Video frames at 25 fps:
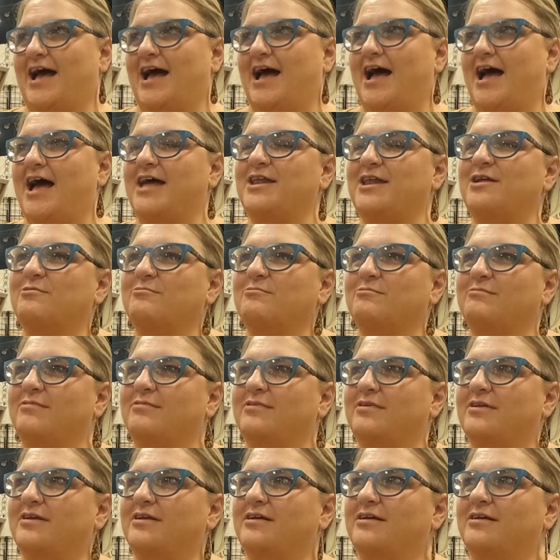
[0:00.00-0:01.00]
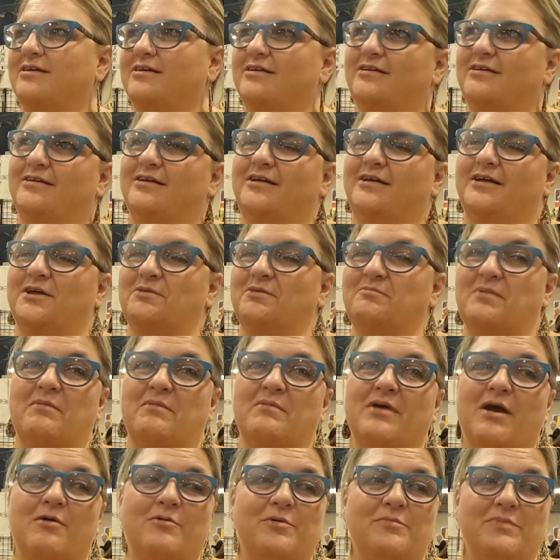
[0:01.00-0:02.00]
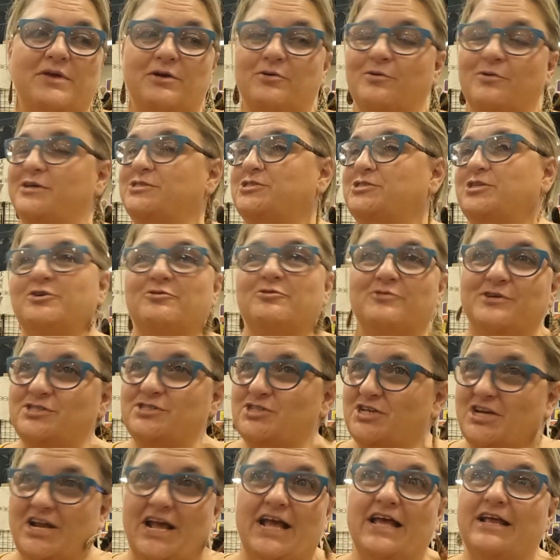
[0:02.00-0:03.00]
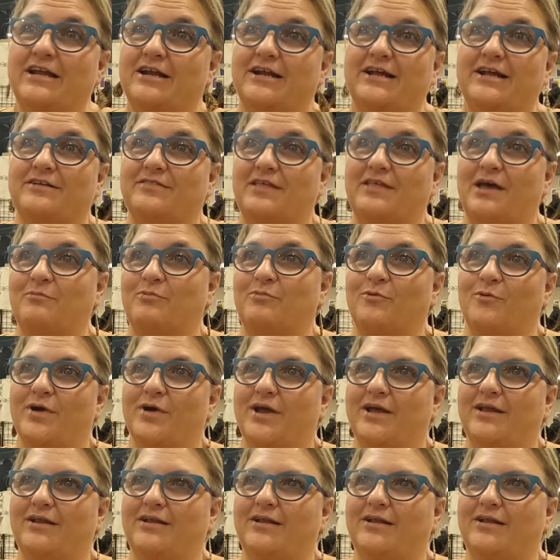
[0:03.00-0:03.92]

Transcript: I don't, maybe I would be questioning Christianity at that point